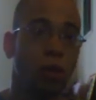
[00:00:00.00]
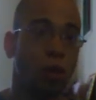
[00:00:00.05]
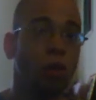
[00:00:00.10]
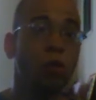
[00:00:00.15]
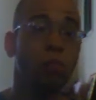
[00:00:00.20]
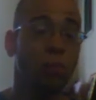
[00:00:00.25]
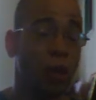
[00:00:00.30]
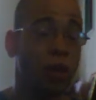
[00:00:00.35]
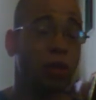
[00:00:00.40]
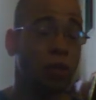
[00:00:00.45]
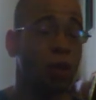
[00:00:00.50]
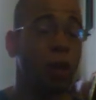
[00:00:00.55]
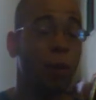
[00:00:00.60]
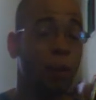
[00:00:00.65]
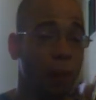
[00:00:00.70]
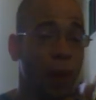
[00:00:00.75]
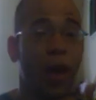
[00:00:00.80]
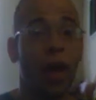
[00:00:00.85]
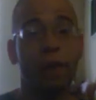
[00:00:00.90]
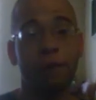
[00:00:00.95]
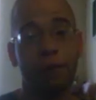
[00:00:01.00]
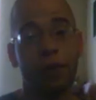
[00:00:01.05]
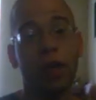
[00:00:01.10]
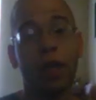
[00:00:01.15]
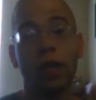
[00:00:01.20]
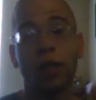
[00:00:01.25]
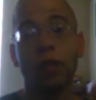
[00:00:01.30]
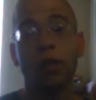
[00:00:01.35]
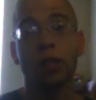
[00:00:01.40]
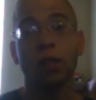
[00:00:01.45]
you messed up bad,
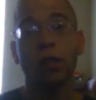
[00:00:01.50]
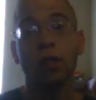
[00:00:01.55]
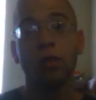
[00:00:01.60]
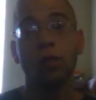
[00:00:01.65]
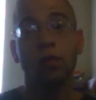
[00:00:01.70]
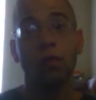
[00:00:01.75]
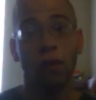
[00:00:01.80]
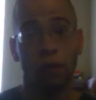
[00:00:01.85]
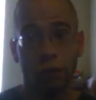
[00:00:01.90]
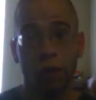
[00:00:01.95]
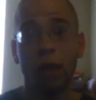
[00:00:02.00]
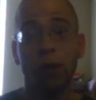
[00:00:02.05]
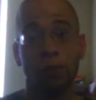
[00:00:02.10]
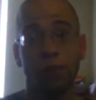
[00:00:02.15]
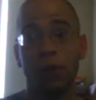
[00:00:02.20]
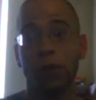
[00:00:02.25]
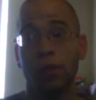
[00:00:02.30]
Finn, with Flame